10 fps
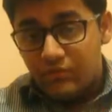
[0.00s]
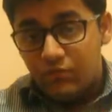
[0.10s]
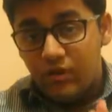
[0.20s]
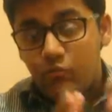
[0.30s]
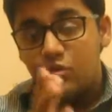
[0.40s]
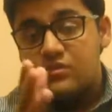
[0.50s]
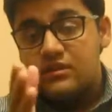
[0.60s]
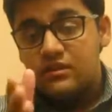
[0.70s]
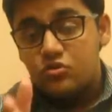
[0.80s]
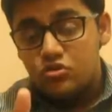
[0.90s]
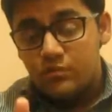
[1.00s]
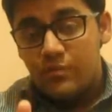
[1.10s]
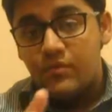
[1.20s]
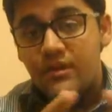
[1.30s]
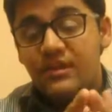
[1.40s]
One more thing that you
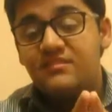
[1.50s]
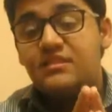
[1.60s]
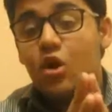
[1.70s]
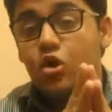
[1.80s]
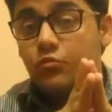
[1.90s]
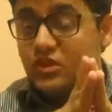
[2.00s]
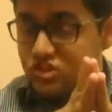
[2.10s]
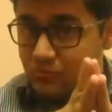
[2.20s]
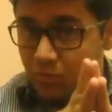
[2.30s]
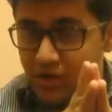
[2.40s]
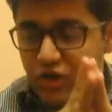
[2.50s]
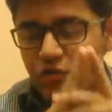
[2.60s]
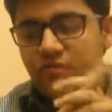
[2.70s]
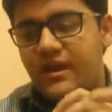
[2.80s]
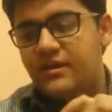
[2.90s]
should remember here is the occupational
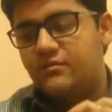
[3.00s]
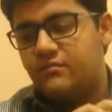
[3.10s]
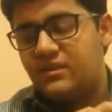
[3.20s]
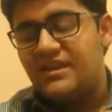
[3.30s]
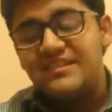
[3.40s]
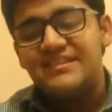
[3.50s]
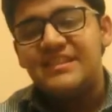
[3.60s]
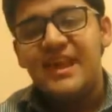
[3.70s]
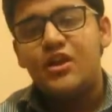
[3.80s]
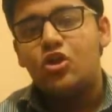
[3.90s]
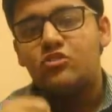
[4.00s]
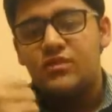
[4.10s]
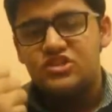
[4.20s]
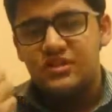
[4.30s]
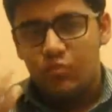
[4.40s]
mobility of land. Is land
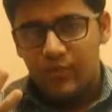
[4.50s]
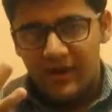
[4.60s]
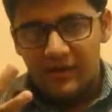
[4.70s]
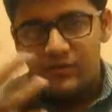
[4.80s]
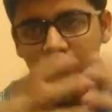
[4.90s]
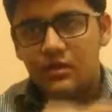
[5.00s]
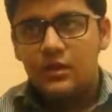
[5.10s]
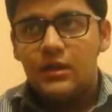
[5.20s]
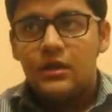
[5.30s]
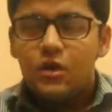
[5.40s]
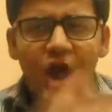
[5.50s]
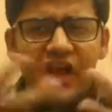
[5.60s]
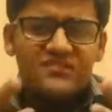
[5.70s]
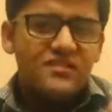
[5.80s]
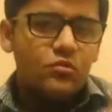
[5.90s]
occupationally mobile?
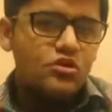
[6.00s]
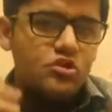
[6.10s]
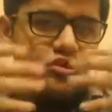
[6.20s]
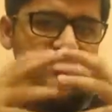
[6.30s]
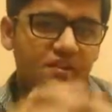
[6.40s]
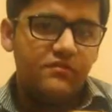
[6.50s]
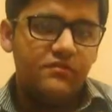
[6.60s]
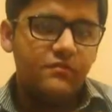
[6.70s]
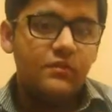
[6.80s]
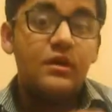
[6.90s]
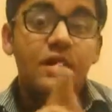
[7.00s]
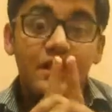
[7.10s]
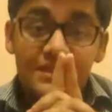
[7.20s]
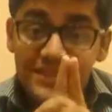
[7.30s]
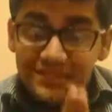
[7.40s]
Ask this question yourself.
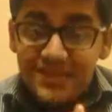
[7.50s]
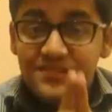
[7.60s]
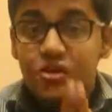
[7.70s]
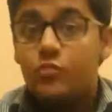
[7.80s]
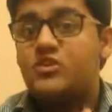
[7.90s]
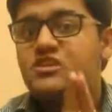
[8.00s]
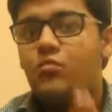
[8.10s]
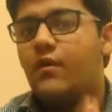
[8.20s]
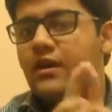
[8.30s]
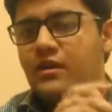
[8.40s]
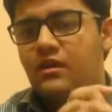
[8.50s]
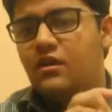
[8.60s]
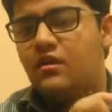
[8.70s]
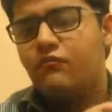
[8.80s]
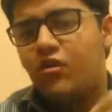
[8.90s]
Yes, it is occupationally
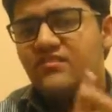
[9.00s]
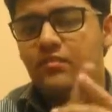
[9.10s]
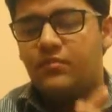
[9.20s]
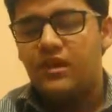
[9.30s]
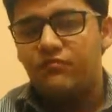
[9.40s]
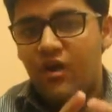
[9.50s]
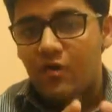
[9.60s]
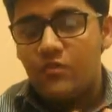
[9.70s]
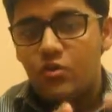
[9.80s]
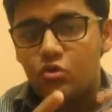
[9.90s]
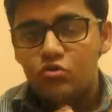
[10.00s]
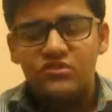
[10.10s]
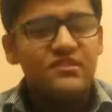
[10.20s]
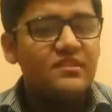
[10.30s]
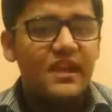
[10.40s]
mobile. For example, a farmer who
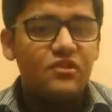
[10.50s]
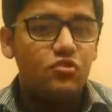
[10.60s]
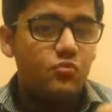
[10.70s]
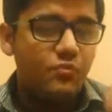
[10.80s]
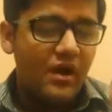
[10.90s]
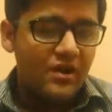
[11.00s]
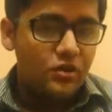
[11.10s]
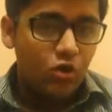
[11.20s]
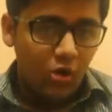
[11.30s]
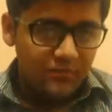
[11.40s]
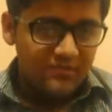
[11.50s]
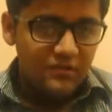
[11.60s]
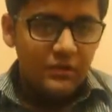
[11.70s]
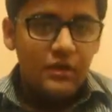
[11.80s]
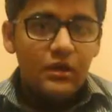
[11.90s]
uses land to plant
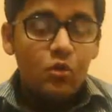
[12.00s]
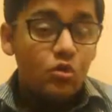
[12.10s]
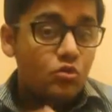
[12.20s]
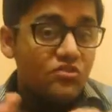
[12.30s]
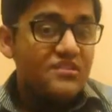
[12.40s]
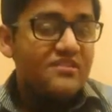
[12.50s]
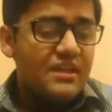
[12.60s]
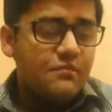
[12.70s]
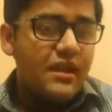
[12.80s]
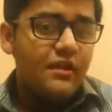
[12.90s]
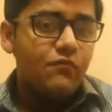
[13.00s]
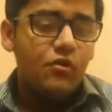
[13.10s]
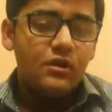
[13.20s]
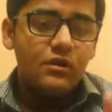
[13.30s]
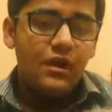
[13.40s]
crops could use the same
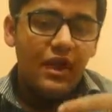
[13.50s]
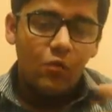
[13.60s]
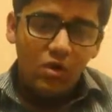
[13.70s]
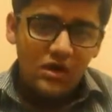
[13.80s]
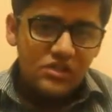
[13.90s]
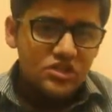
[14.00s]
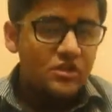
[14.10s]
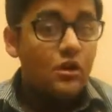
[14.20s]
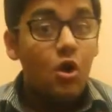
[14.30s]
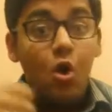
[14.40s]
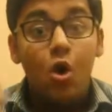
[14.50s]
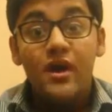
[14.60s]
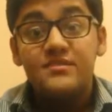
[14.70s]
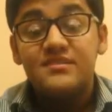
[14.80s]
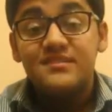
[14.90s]
land for aquaculture,
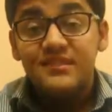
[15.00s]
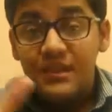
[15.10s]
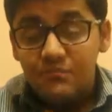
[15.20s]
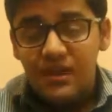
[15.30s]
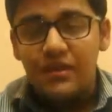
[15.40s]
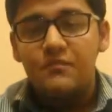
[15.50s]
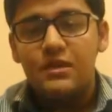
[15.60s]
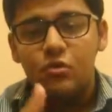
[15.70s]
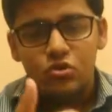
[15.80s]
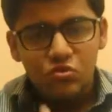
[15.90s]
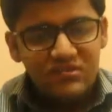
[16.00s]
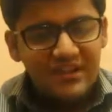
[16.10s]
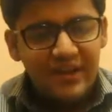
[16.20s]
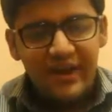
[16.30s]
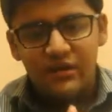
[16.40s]
or at the same time he could
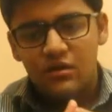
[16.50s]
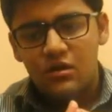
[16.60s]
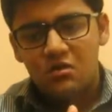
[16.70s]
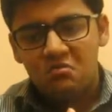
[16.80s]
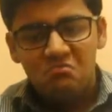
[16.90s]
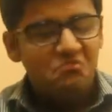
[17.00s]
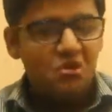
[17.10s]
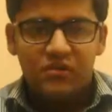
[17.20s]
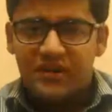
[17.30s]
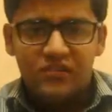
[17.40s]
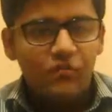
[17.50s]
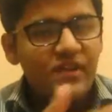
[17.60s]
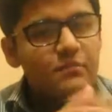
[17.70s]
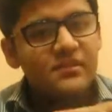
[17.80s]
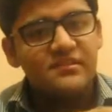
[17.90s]
use that land for
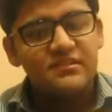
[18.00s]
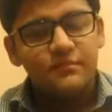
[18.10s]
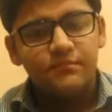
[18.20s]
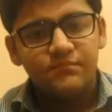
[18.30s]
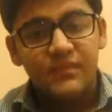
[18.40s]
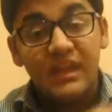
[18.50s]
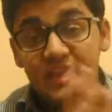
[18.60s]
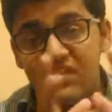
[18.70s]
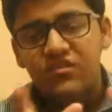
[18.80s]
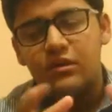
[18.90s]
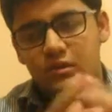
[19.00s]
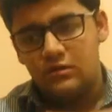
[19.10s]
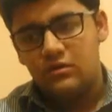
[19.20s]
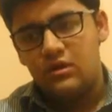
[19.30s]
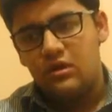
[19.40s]
grazing of animals.
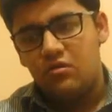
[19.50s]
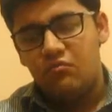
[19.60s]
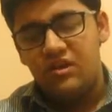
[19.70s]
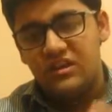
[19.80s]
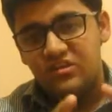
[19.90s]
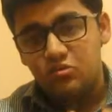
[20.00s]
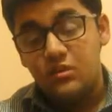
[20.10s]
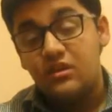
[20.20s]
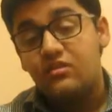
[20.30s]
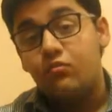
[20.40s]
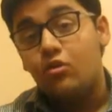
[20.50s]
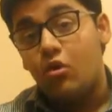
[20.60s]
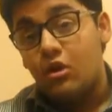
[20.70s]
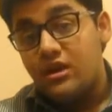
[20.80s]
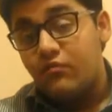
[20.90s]
Even when he is doing it
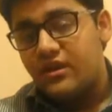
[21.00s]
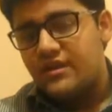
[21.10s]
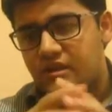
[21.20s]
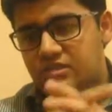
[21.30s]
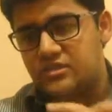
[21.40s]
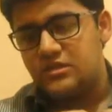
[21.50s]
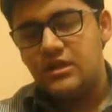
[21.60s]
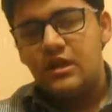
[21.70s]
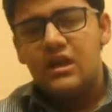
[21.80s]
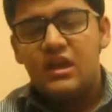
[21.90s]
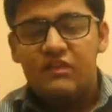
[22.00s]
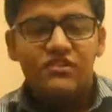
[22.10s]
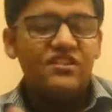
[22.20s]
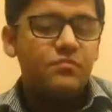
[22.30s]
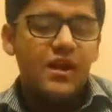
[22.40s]
only for agriculture,
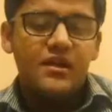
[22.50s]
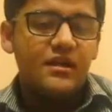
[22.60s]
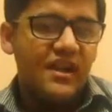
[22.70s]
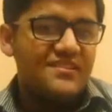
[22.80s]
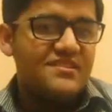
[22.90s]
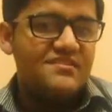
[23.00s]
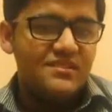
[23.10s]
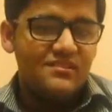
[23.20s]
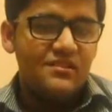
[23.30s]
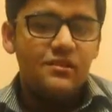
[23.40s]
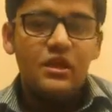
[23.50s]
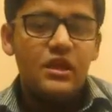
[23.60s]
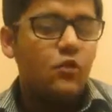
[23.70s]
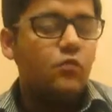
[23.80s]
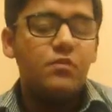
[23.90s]
if he is planting rice this
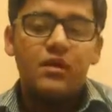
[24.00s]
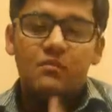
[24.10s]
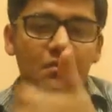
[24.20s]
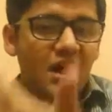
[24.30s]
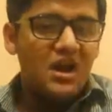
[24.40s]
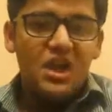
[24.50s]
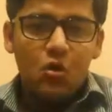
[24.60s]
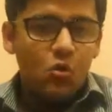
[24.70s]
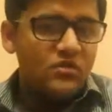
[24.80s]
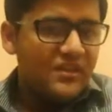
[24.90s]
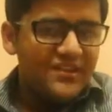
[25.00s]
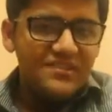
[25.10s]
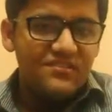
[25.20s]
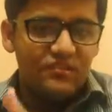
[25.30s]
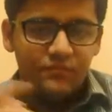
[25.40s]
season, he could plant barley oak the
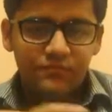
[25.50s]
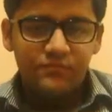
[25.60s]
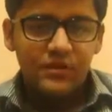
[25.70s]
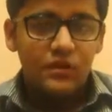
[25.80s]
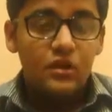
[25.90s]
next season.